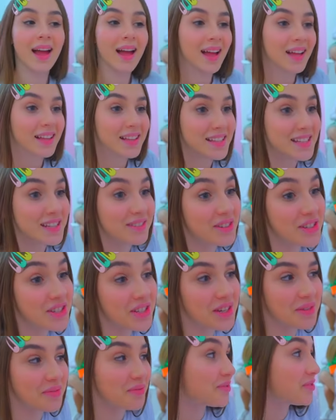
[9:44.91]
Girls, have
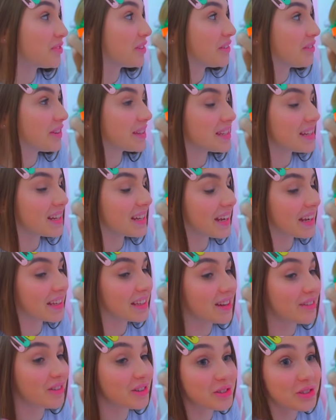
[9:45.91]
you seen your
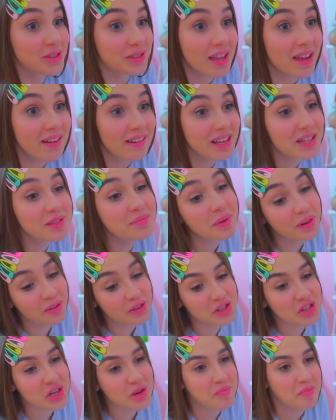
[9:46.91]
ex-boyfriend stare at
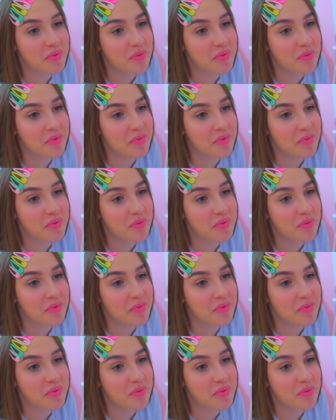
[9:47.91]
you?